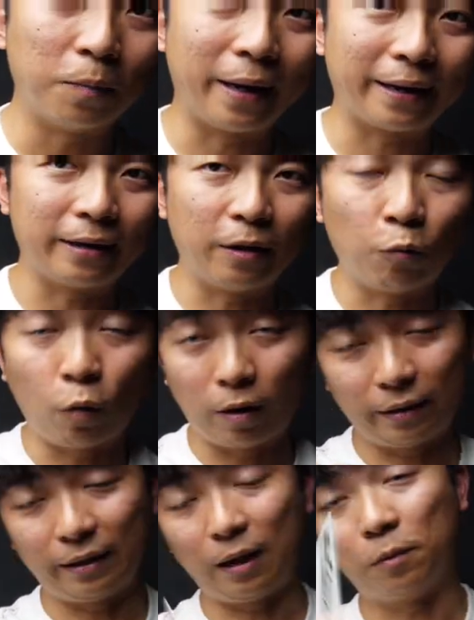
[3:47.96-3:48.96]
backer and
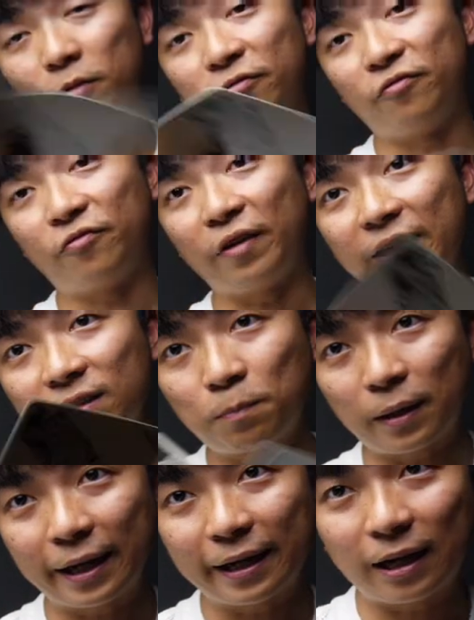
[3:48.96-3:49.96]
one double face
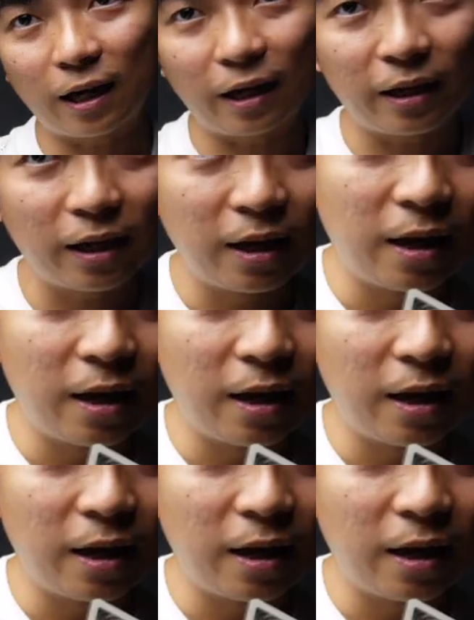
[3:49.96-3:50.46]
playing card,